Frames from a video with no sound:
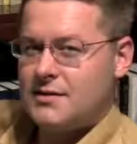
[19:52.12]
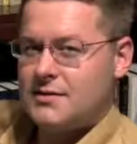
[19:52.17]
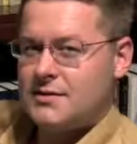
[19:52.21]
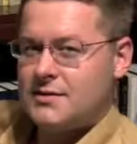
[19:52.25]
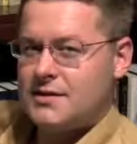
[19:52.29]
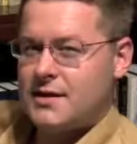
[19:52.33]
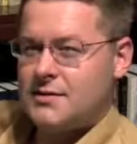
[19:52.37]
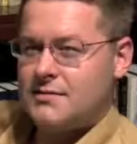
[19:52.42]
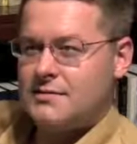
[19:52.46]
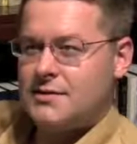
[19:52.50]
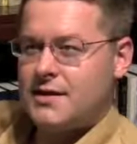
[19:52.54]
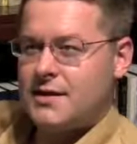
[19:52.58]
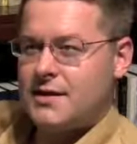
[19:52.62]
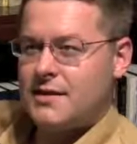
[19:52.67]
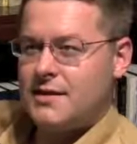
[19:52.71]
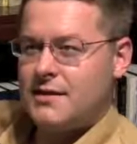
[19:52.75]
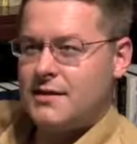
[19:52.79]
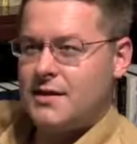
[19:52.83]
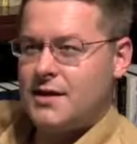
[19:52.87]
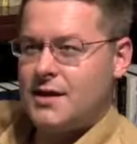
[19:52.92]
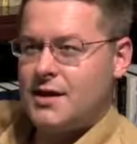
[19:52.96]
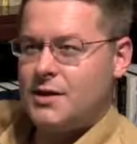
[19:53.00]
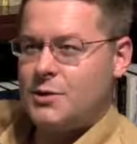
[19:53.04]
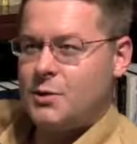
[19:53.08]
Sounds like
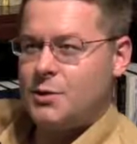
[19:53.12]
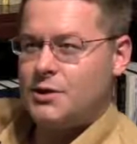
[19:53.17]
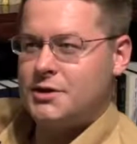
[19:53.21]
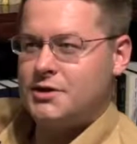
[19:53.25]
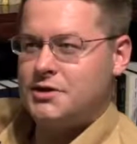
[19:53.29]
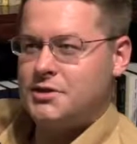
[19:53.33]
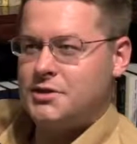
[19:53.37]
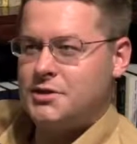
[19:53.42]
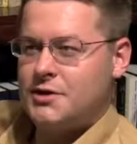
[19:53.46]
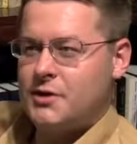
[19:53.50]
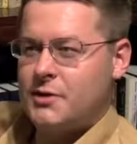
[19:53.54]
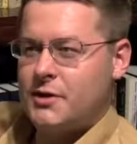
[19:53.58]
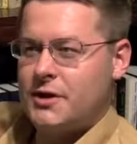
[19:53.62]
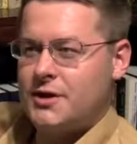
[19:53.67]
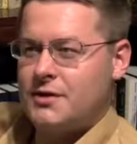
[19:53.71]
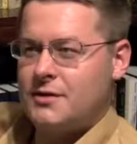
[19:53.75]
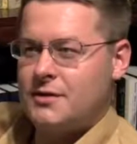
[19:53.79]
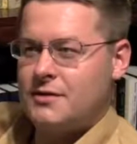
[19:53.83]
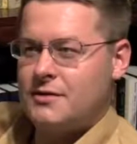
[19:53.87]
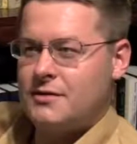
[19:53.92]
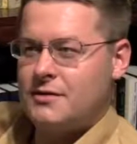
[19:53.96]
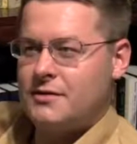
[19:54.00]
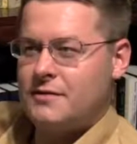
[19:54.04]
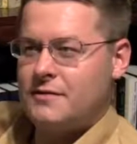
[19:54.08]
Allah was showing a
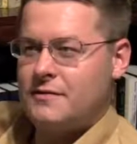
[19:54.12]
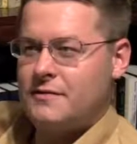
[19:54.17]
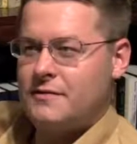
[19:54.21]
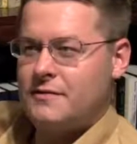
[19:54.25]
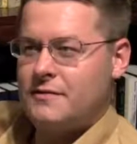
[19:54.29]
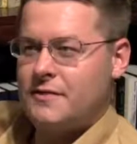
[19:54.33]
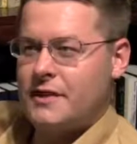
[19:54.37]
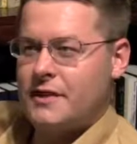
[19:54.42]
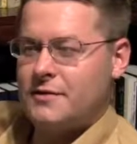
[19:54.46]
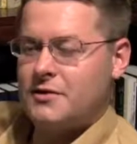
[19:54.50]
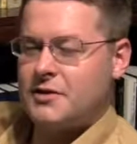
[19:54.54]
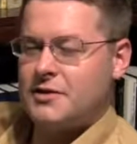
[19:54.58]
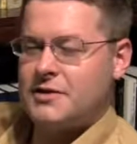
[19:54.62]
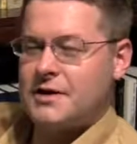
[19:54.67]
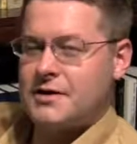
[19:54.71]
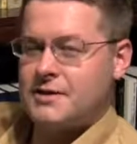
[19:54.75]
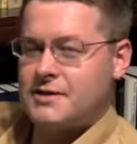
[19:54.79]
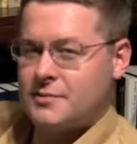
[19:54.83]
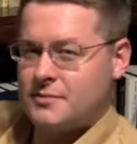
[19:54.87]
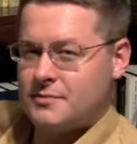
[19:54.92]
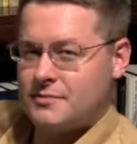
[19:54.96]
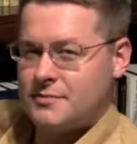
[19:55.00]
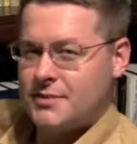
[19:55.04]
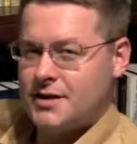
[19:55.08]
little
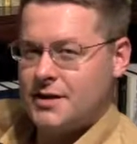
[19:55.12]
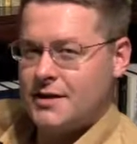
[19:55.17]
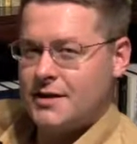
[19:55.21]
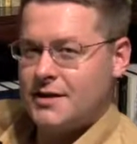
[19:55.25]
favoritism.